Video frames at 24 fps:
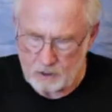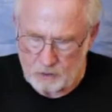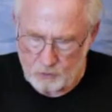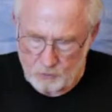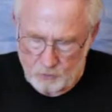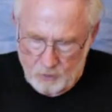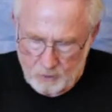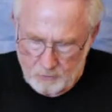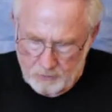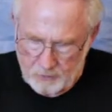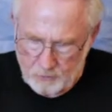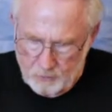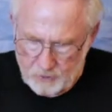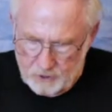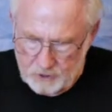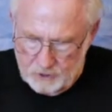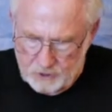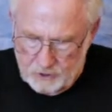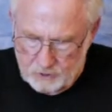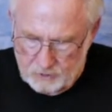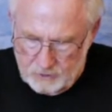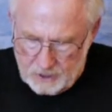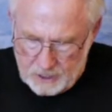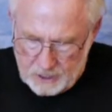what we want to
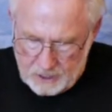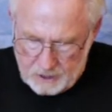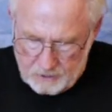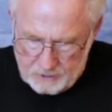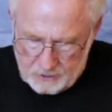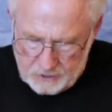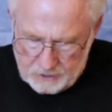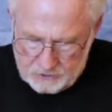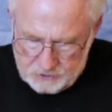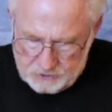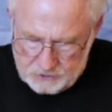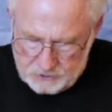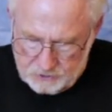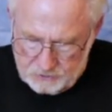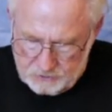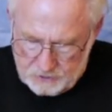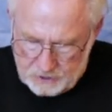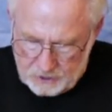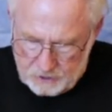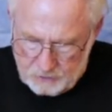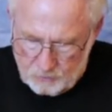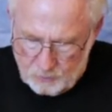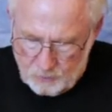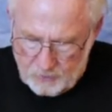do now is to
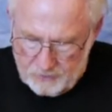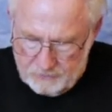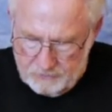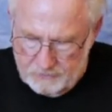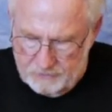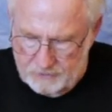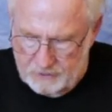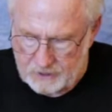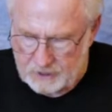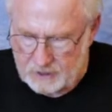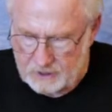deal with